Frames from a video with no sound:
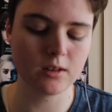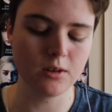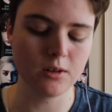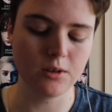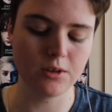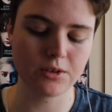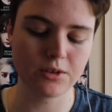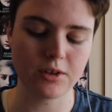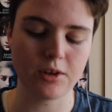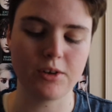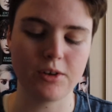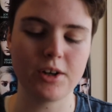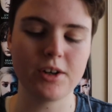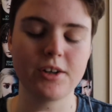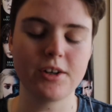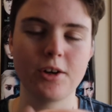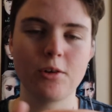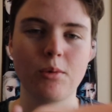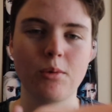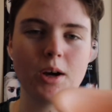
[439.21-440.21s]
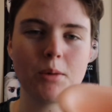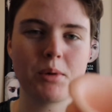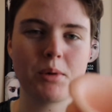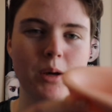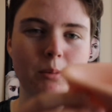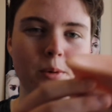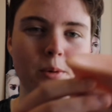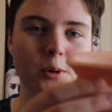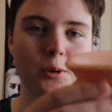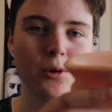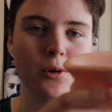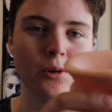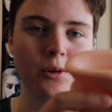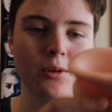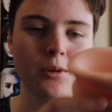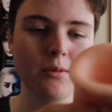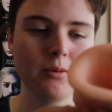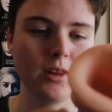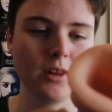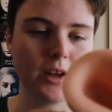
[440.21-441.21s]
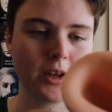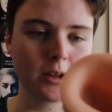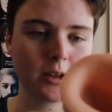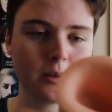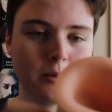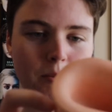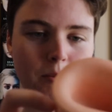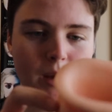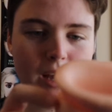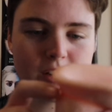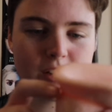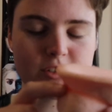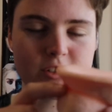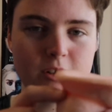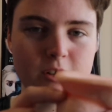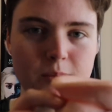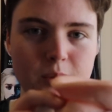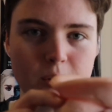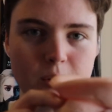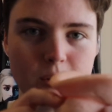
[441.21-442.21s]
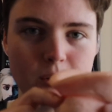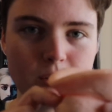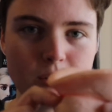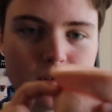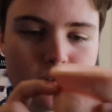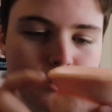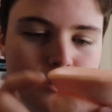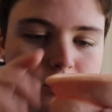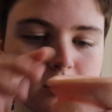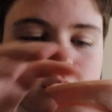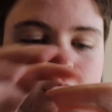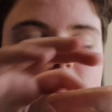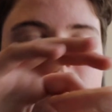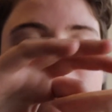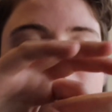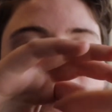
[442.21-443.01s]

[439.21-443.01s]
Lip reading: Also, I don't know why people, like, bash the balls,